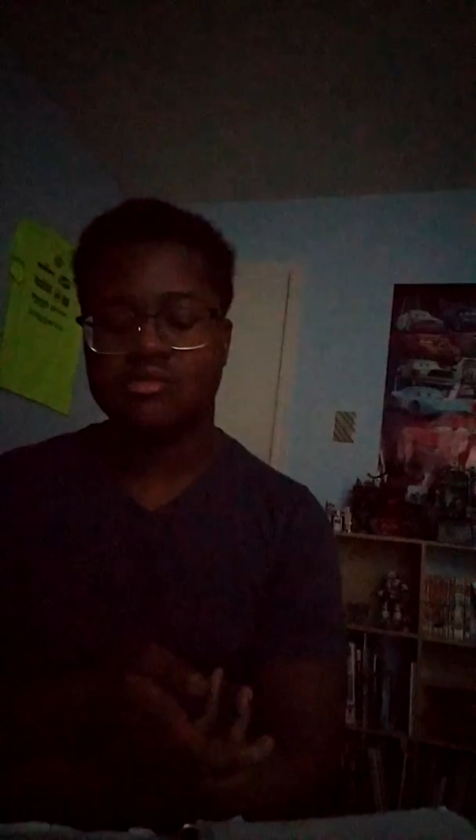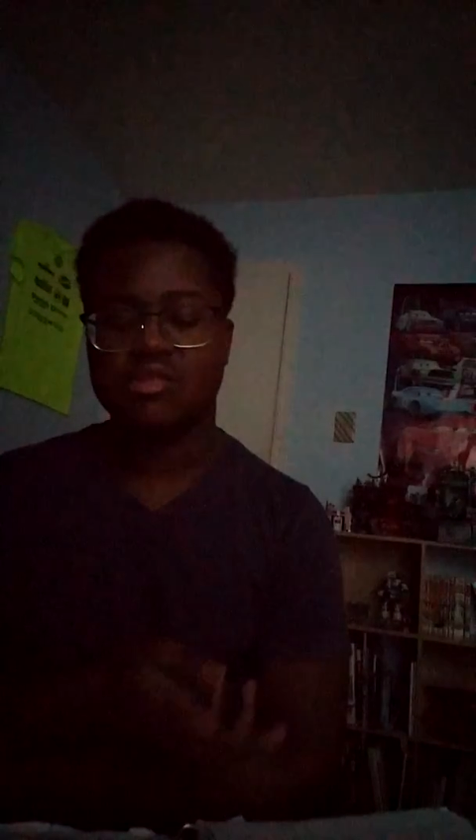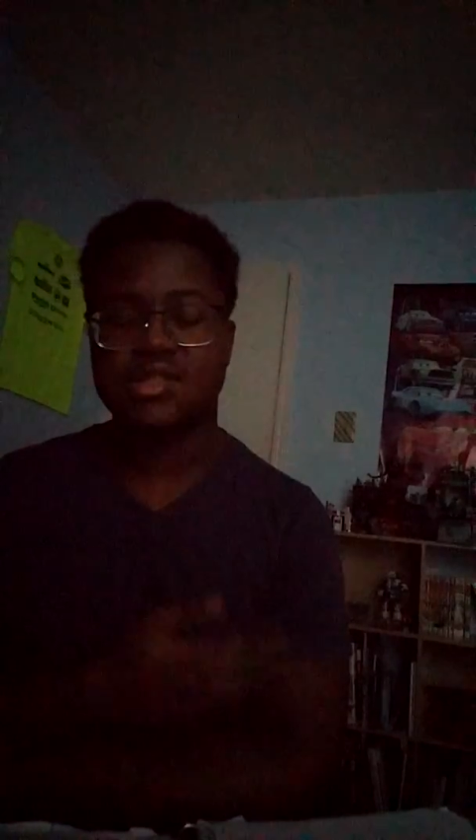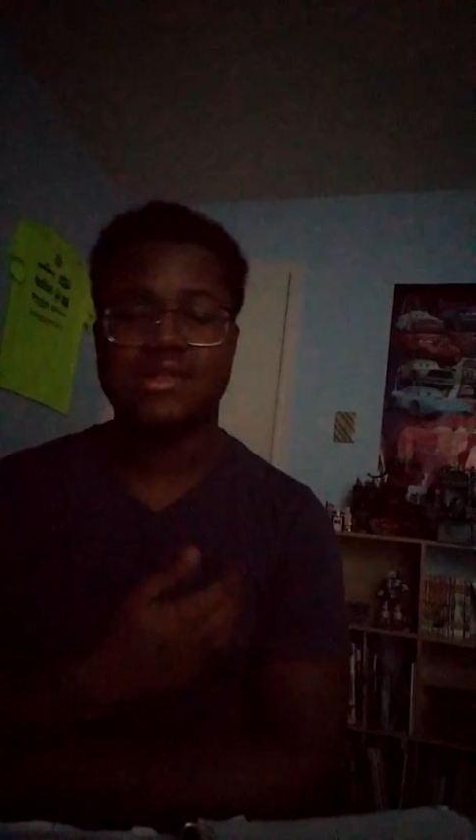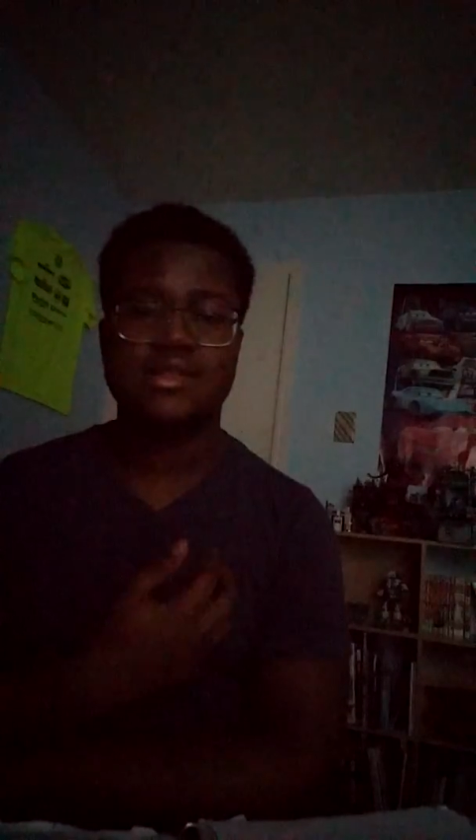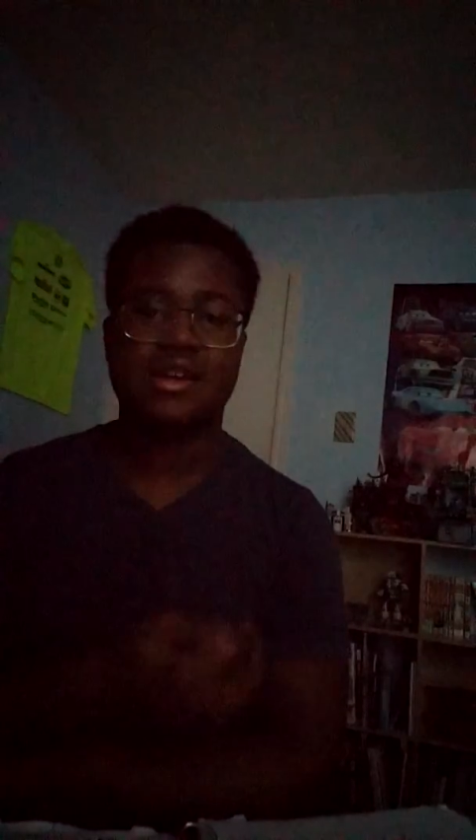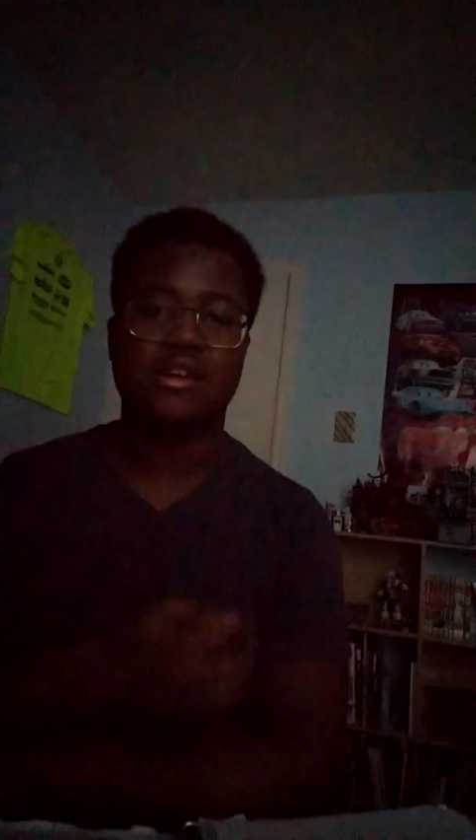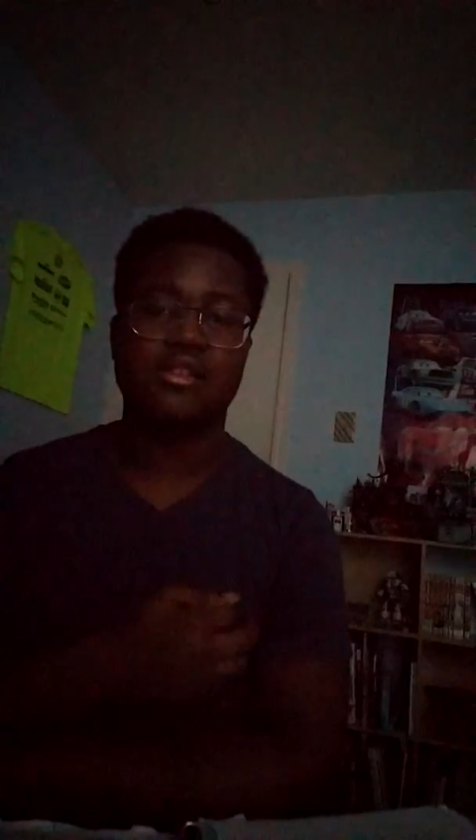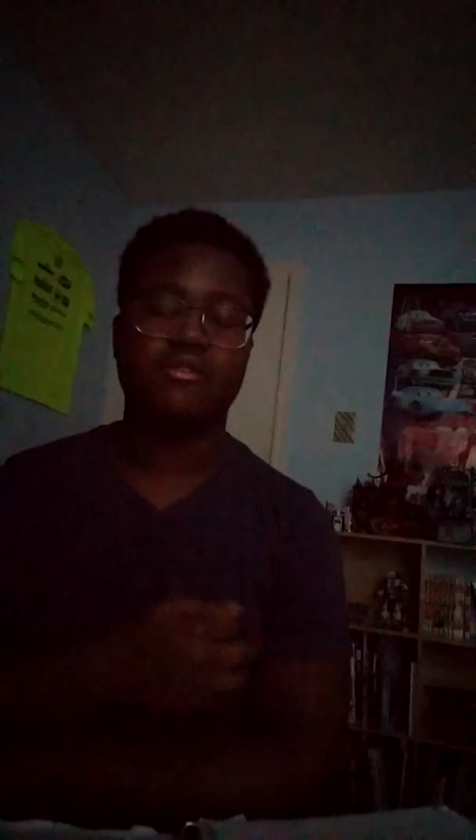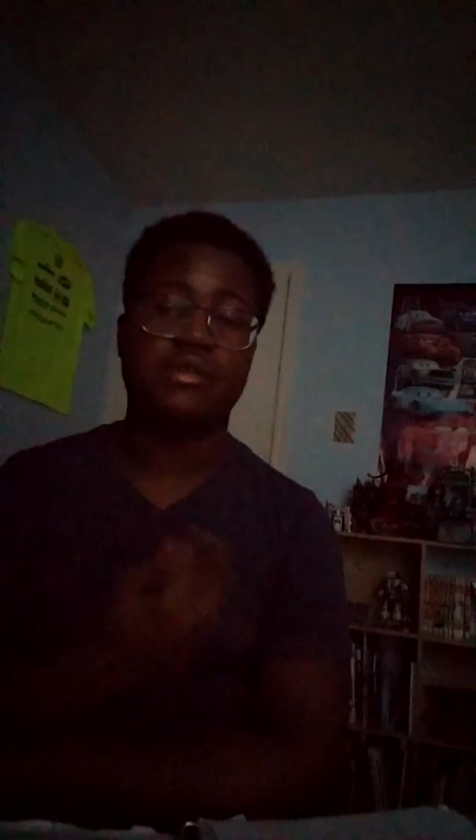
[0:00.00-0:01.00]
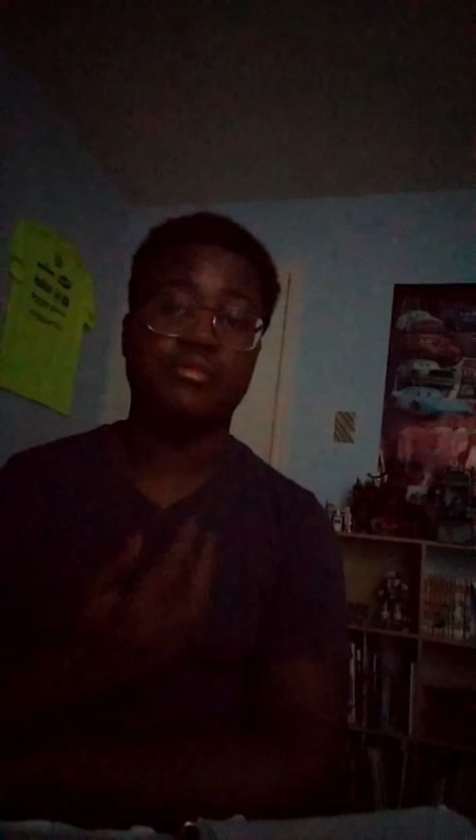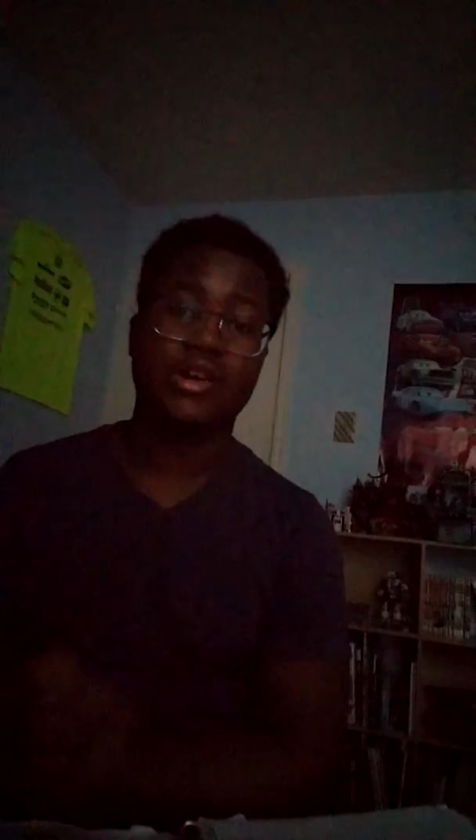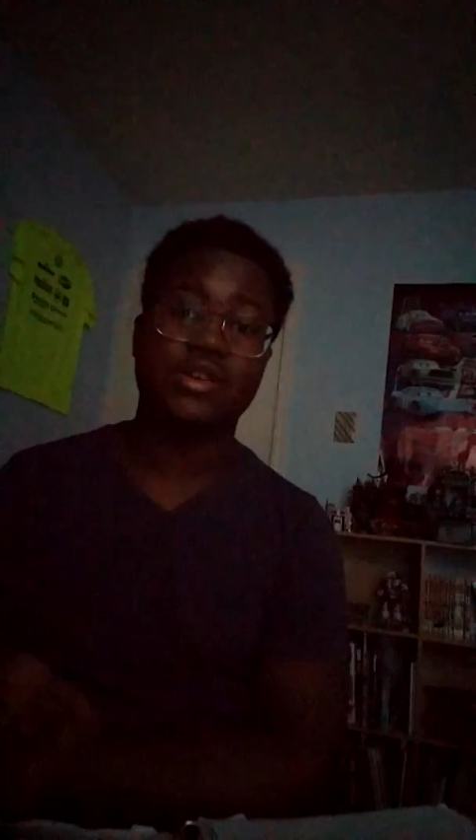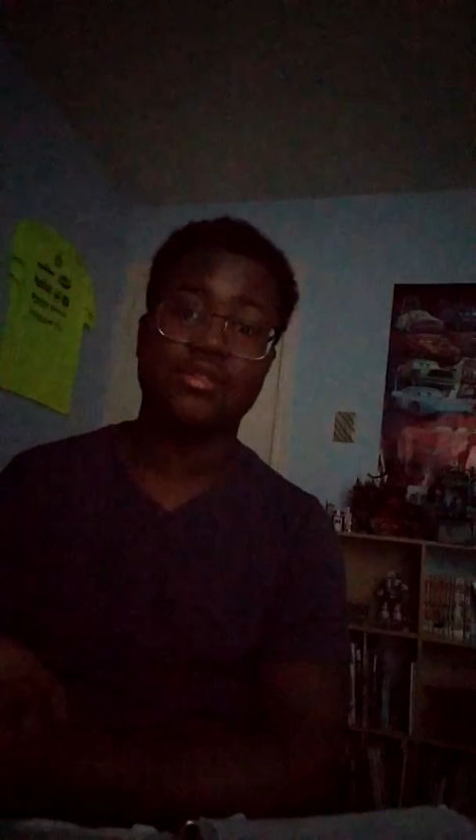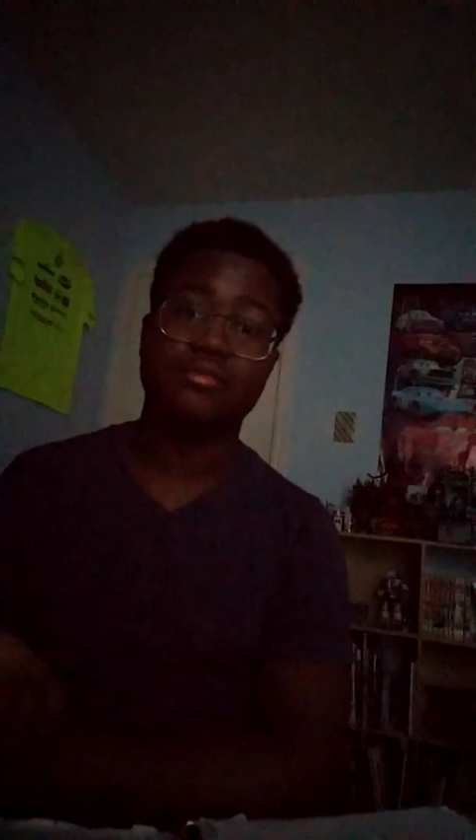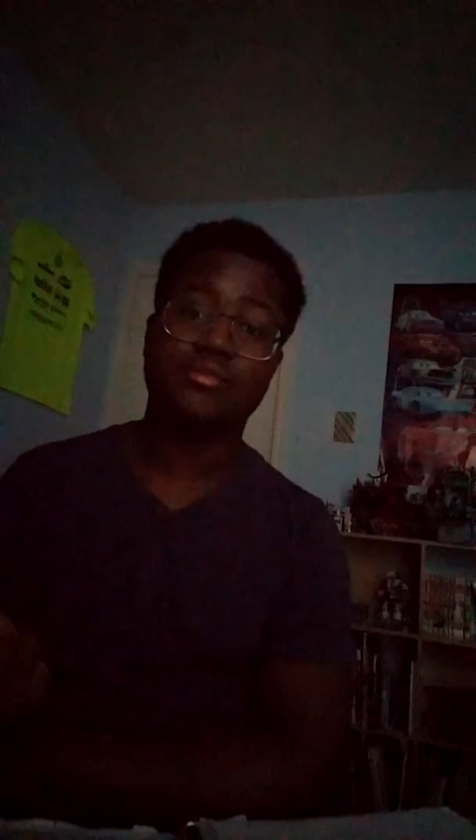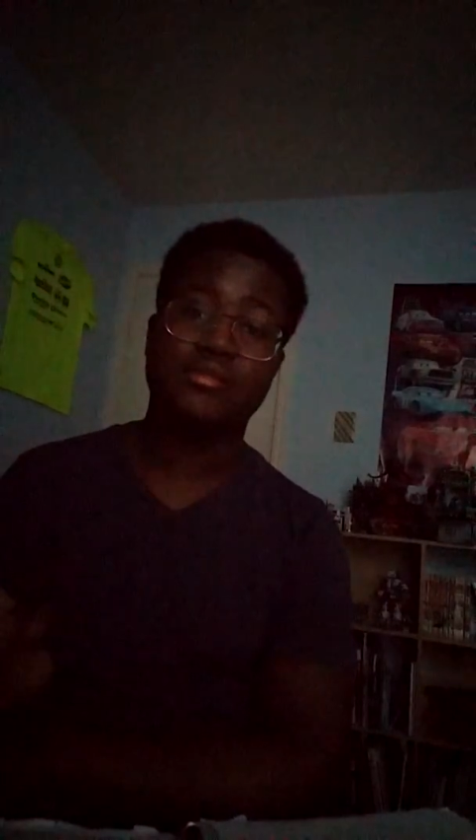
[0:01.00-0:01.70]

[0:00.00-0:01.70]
with style and vibrato,